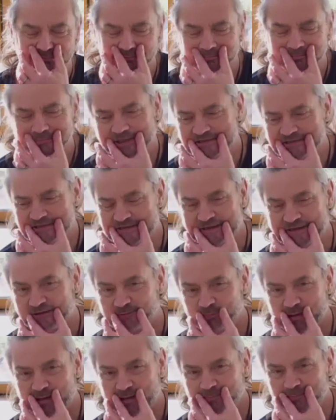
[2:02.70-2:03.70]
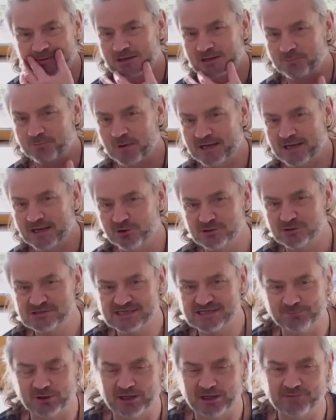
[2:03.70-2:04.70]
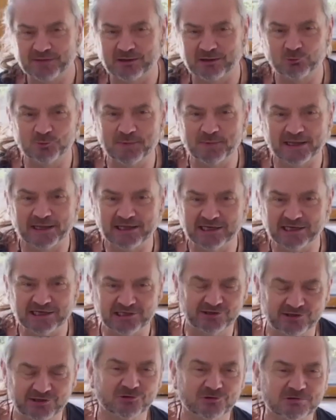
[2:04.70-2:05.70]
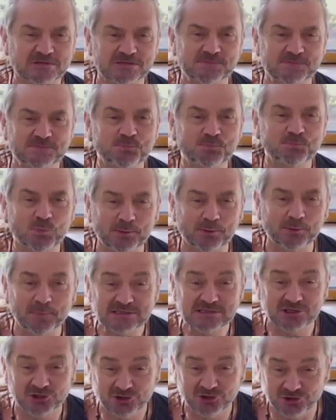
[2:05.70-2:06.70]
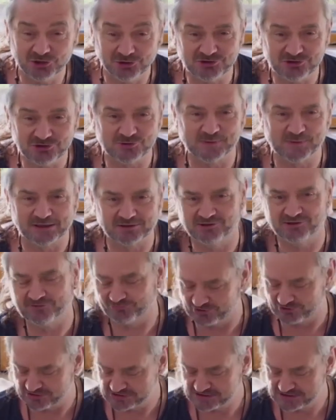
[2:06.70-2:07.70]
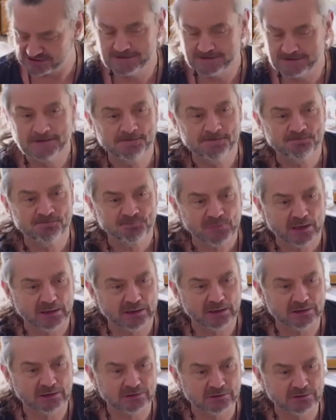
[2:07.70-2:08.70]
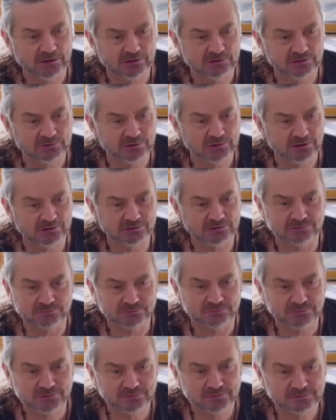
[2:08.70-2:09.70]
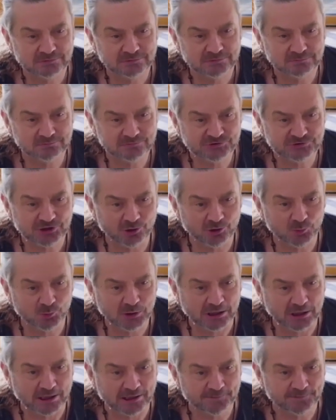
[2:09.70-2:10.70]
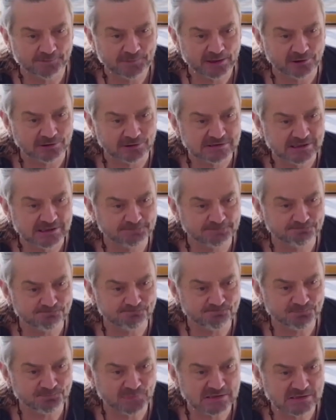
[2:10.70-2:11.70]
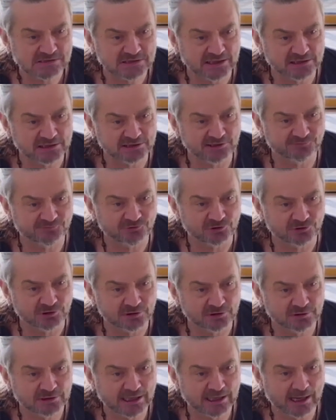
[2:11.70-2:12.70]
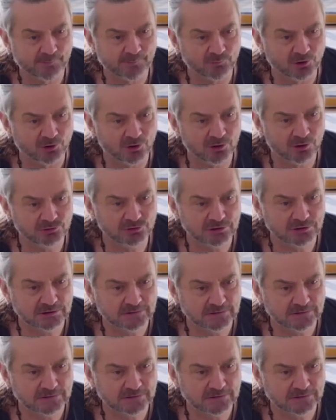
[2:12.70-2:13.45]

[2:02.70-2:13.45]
I don't know, it might not seem like that would make any difference, but it makes a huge amount of difference. And I'll show you why. Hang on a sec. Let's get a different camera on.